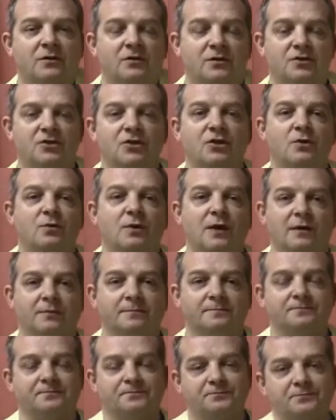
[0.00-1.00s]
the tuning.
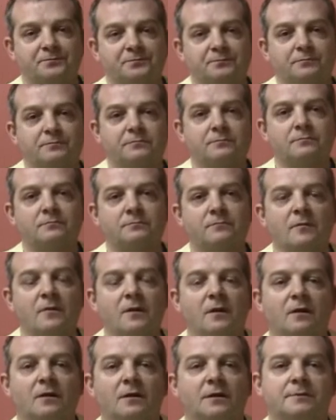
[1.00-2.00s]

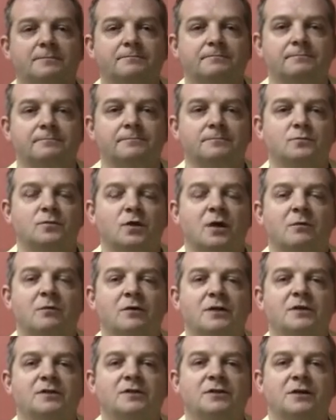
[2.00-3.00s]
What I'm
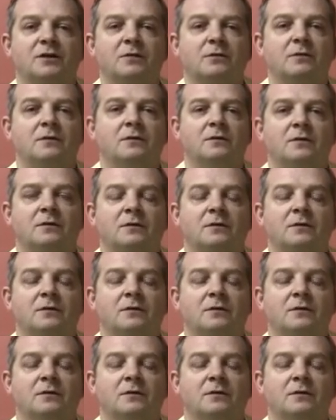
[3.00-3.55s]
going to do